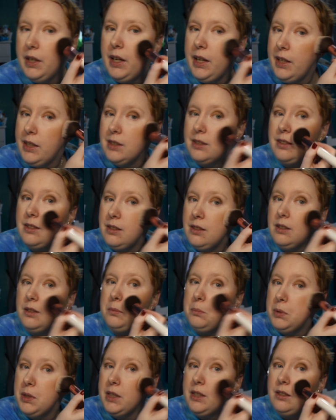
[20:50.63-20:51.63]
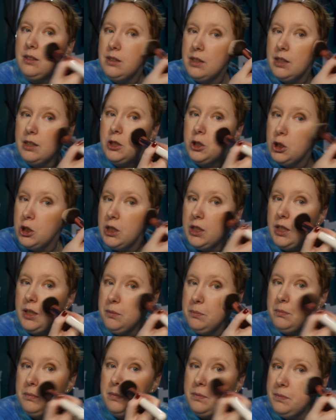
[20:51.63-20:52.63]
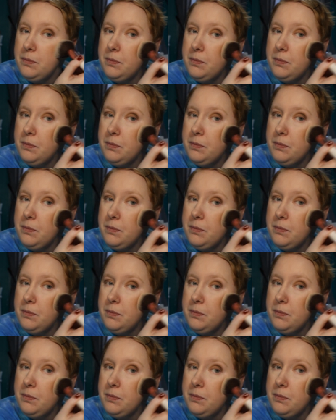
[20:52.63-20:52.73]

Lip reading: and it still blends like a dream.